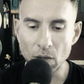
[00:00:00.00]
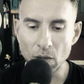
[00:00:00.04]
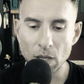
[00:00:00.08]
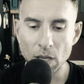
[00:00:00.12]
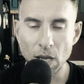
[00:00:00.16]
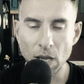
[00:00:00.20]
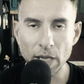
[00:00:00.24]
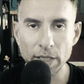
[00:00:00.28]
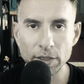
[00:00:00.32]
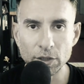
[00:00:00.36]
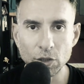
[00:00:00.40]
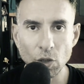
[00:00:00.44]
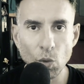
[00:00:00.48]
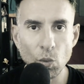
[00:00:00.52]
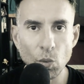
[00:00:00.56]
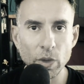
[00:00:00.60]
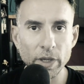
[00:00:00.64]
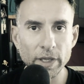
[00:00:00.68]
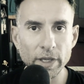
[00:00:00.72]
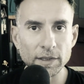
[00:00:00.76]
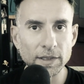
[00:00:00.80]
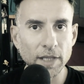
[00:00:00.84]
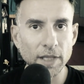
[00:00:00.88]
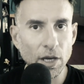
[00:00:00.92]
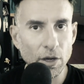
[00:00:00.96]
I don't want
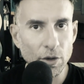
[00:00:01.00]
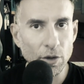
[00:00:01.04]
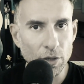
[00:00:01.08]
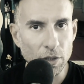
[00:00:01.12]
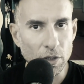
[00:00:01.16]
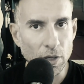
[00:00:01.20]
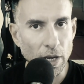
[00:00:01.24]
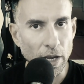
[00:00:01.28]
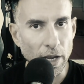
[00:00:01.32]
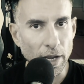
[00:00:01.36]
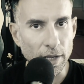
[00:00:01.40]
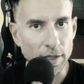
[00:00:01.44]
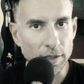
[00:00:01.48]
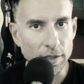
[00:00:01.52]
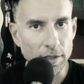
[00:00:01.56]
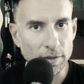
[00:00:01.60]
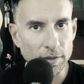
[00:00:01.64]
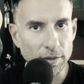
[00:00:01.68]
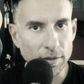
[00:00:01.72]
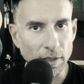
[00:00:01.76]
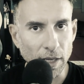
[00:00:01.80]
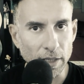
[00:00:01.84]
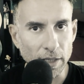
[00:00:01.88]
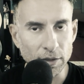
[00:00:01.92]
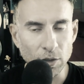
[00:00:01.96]
to scare you
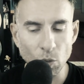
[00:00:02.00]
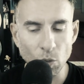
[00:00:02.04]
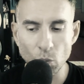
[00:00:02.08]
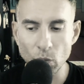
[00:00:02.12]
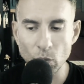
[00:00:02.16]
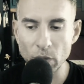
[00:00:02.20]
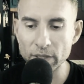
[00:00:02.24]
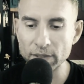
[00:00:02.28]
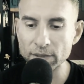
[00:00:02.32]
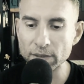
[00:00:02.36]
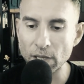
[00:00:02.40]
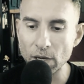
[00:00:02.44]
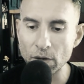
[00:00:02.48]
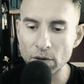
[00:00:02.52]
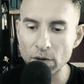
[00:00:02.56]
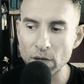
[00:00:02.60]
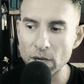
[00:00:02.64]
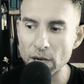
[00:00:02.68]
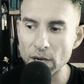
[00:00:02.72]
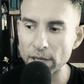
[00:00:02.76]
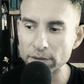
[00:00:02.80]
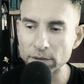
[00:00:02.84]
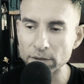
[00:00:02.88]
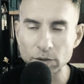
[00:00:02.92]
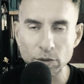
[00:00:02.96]
guys. I don't want to scare you
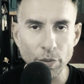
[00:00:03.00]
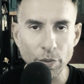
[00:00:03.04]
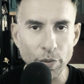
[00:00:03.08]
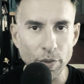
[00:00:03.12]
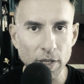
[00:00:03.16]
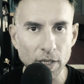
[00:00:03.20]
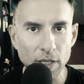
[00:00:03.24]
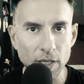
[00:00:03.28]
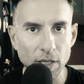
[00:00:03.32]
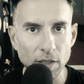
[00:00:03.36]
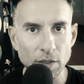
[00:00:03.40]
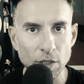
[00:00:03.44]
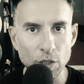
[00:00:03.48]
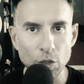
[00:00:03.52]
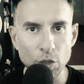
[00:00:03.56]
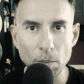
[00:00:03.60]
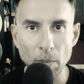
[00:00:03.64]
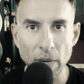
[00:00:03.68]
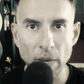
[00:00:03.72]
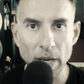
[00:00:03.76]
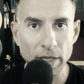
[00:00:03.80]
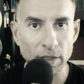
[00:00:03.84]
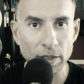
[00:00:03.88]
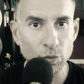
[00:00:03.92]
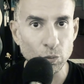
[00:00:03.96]
guys into thinking that you
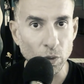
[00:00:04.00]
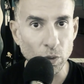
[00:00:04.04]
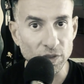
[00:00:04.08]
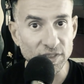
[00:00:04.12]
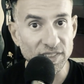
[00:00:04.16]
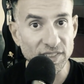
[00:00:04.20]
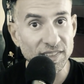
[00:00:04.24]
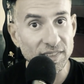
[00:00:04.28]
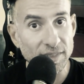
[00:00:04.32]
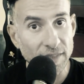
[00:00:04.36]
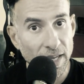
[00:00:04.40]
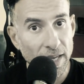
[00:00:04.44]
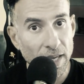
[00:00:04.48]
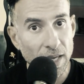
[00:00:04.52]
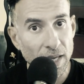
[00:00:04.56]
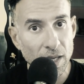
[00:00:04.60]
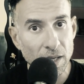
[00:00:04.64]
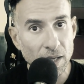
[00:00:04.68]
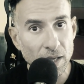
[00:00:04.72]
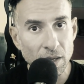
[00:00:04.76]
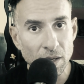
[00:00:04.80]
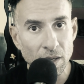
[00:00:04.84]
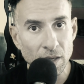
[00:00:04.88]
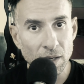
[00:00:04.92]
might as well stay